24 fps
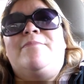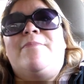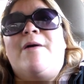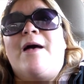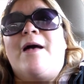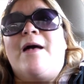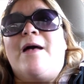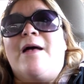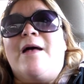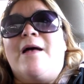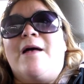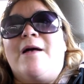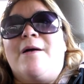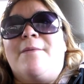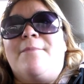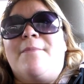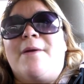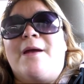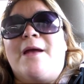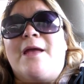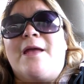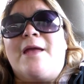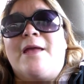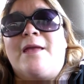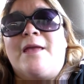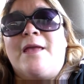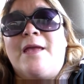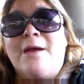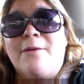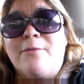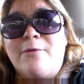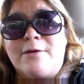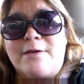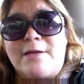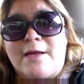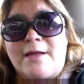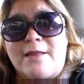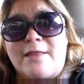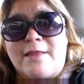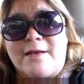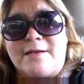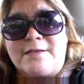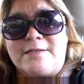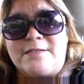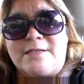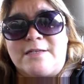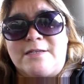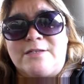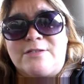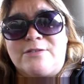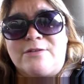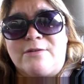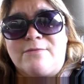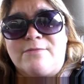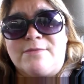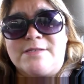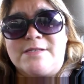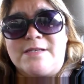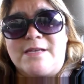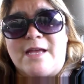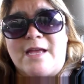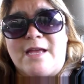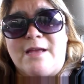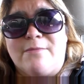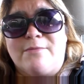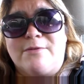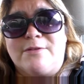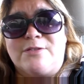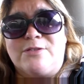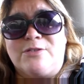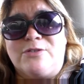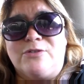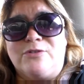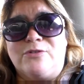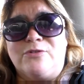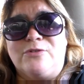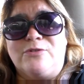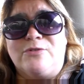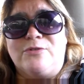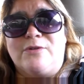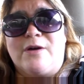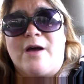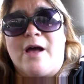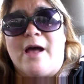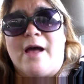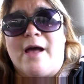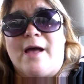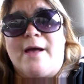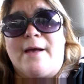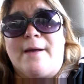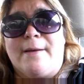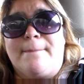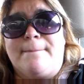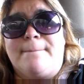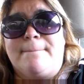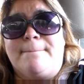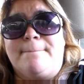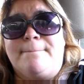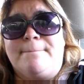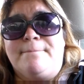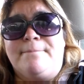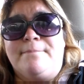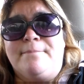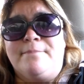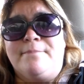but my camera died last night, so I wasn't able to um,